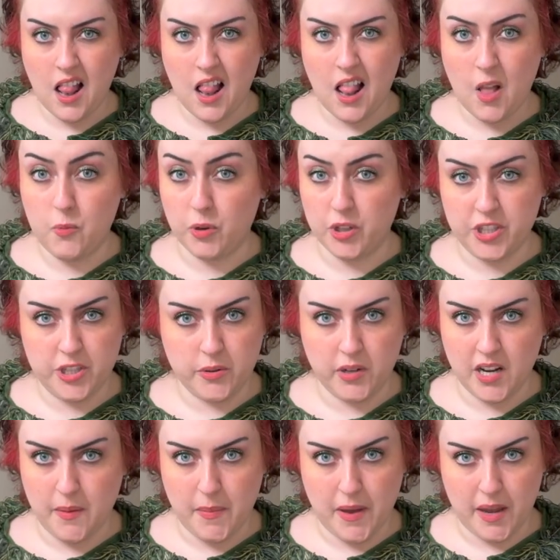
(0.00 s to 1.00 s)
we're doing
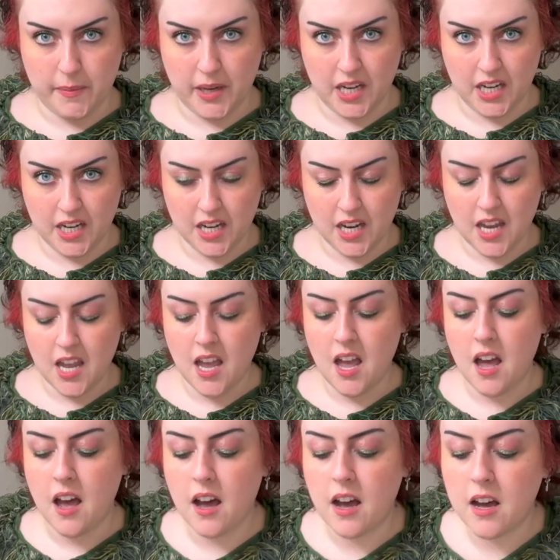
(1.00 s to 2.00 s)
it, baby.
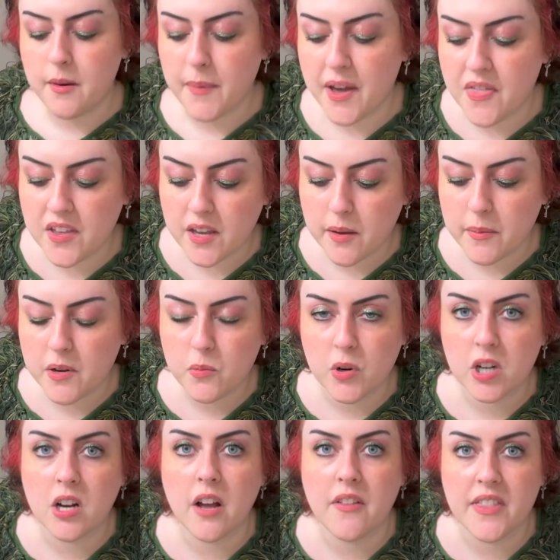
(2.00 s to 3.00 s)
I think I'm gonna
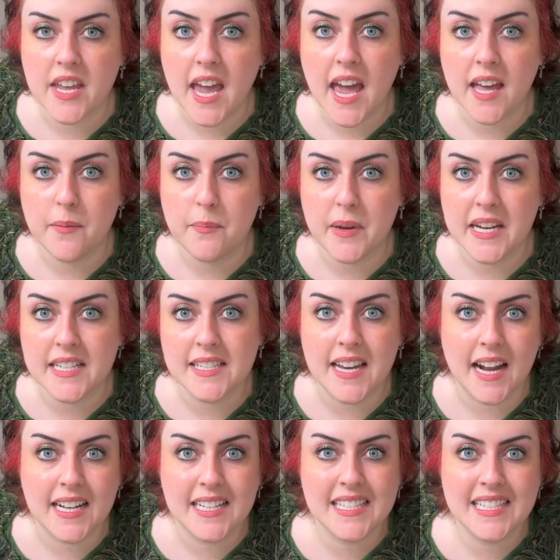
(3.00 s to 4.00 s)
work on the headpiece
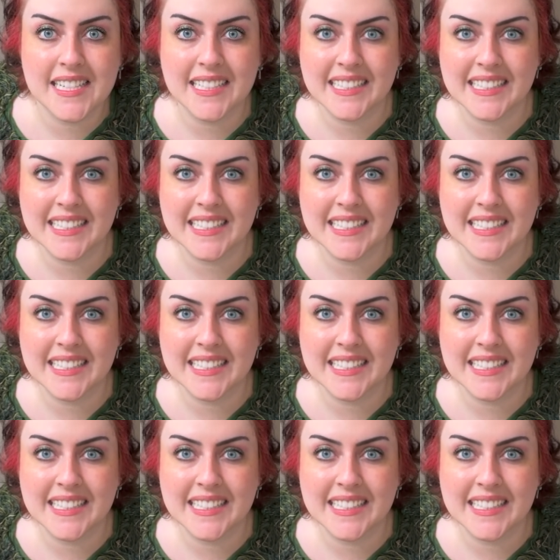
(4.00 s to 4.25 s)
next.